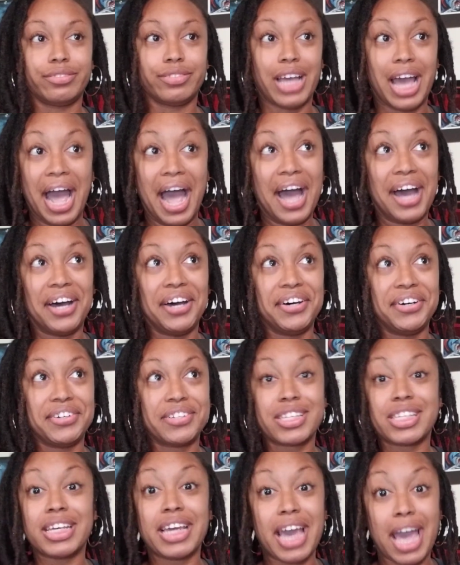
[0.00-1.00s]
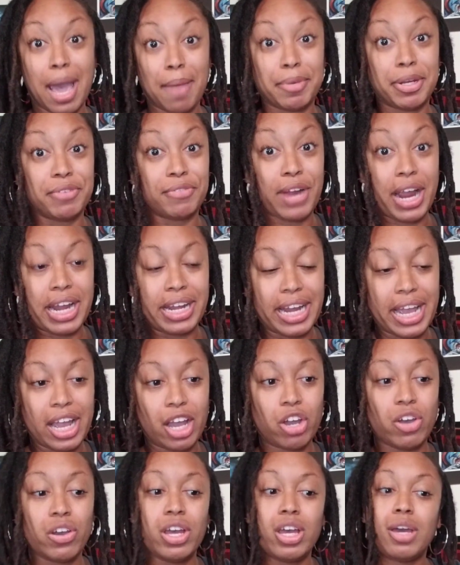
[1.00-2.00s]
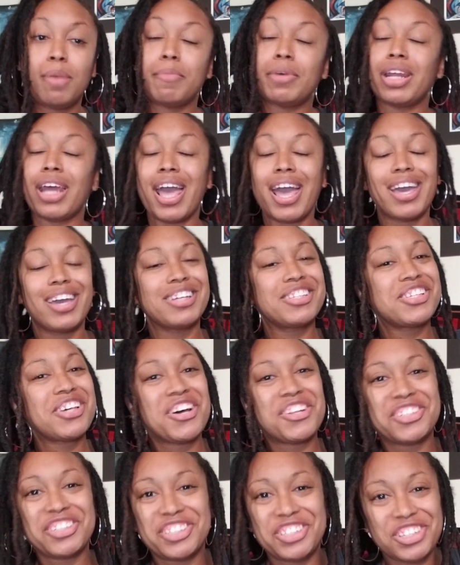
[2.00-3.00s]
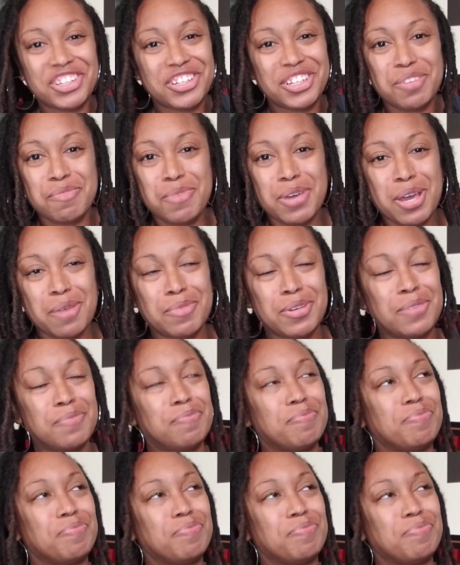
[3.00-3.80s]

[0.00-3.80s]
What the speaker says: I don't see it happening right now. But hey, it's all a journey, baby.